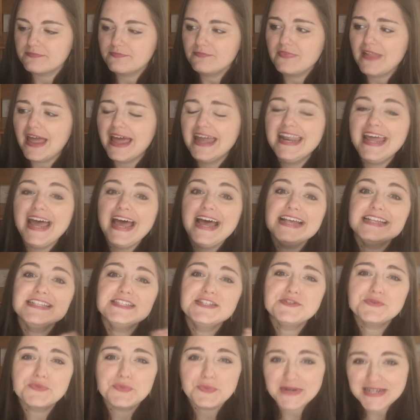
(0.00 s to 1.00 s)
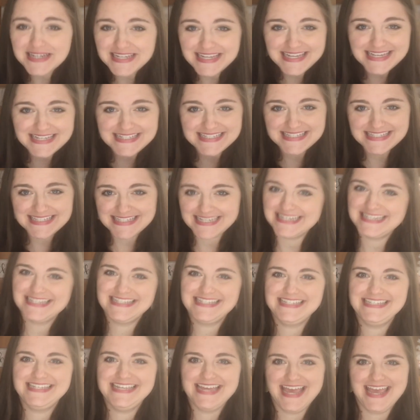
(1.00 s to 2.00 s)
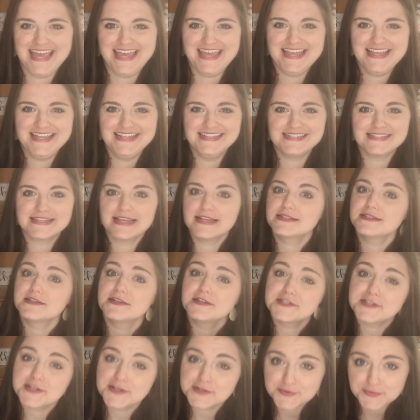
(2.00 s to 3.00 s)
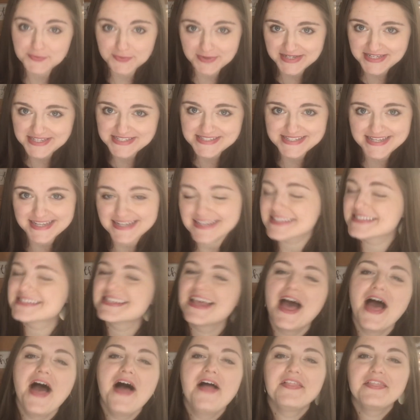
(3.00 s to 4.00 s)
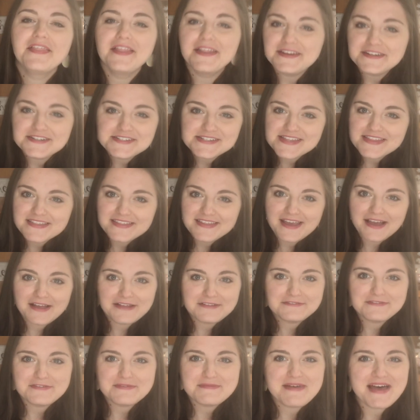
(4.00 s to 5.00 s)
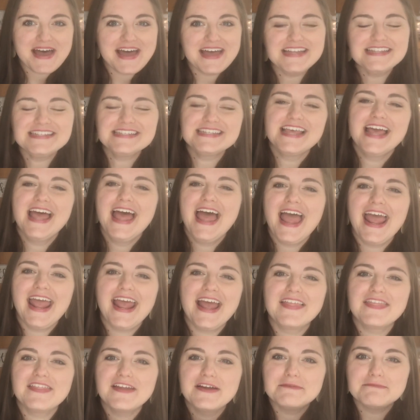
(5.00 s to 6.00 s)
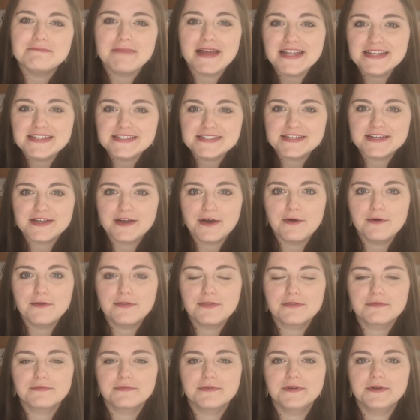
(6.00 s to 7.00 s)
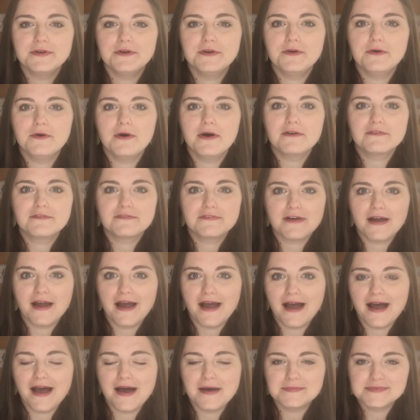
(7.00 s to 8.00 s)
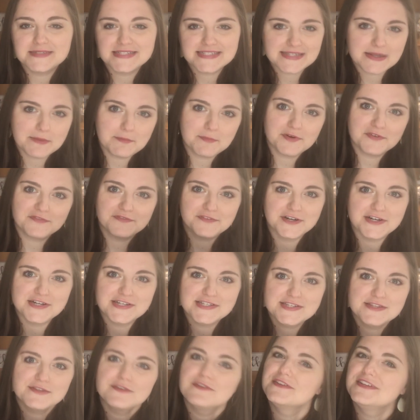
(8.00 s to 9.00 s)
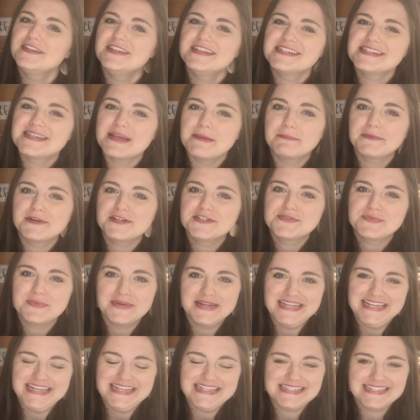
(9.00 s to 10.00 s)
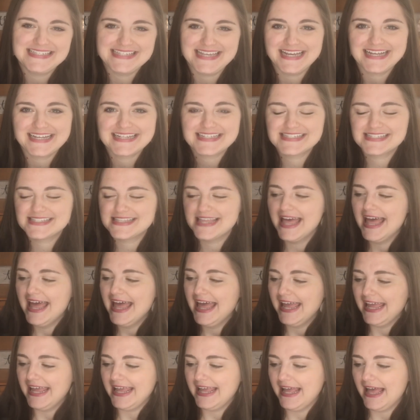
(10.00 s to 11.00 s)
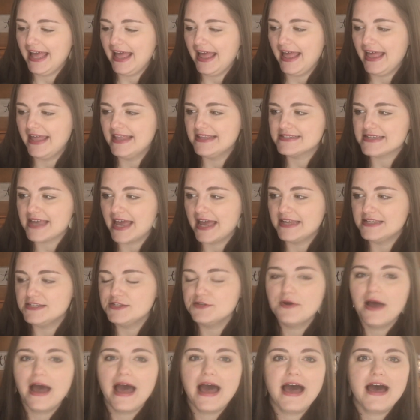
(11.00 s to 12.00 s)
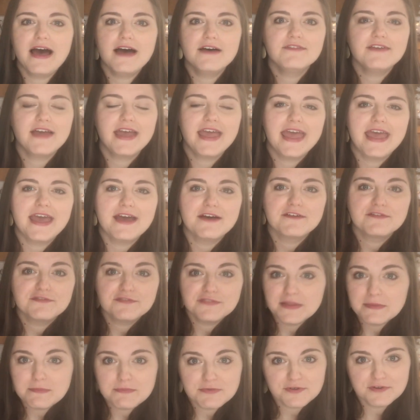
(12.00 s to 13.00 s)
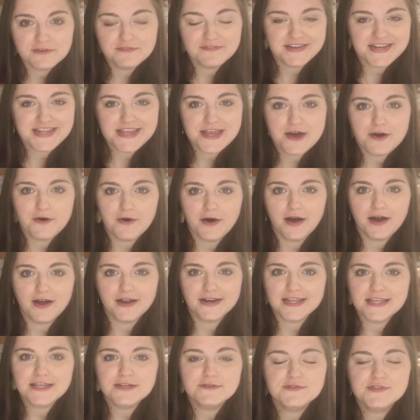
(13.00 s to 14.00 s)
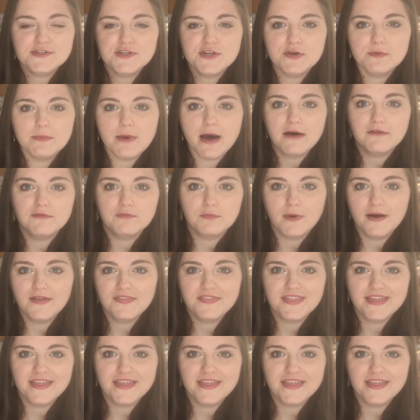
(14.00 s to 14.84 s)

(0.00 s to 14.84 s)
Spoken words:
And it has 26 days, because there's 26 letters in the alphabet, and they're meant to go through from December 1st through December 26th. And I do have a flip through video on YouTube of what the